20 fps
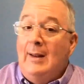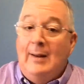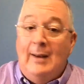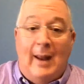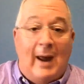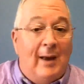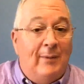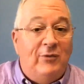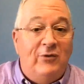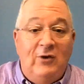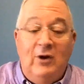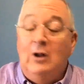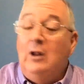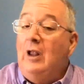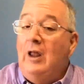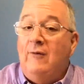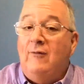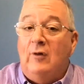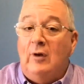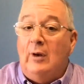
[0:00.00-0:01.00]
Now I'm still
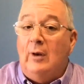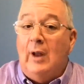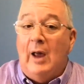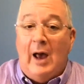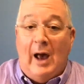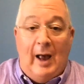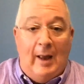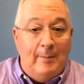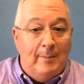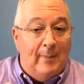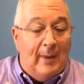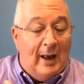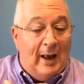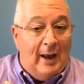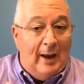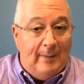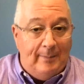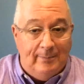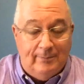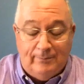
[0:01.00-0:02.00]
living. I'm
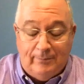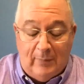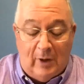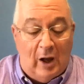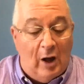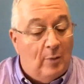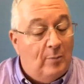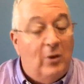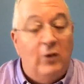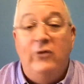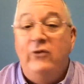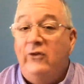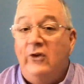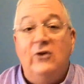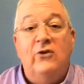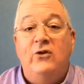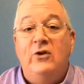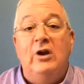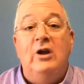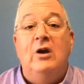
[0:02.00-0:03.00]
I'm almost
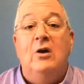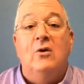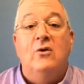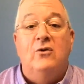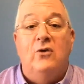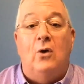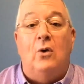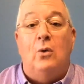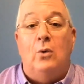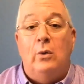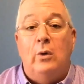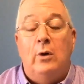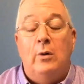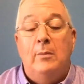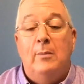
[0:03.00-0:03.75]
60 years old.